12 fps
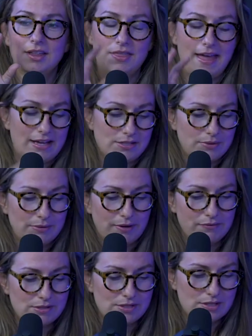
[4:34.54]
that. So he
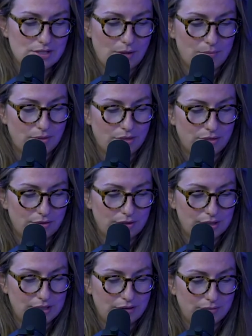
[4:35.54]
references Psalm
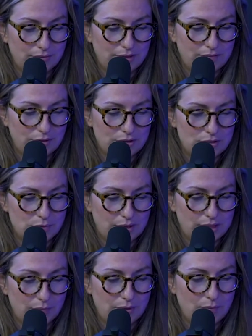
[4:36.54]
33, verse
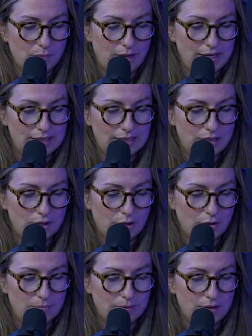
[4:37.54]
20. We wait in
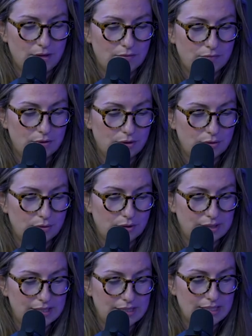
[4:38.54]
hope for the
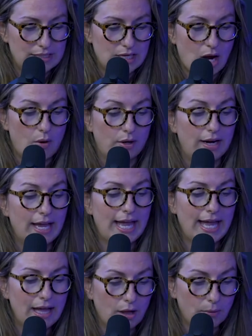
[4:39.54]
Lord. He is our
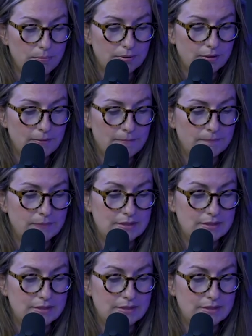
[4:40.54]
help, and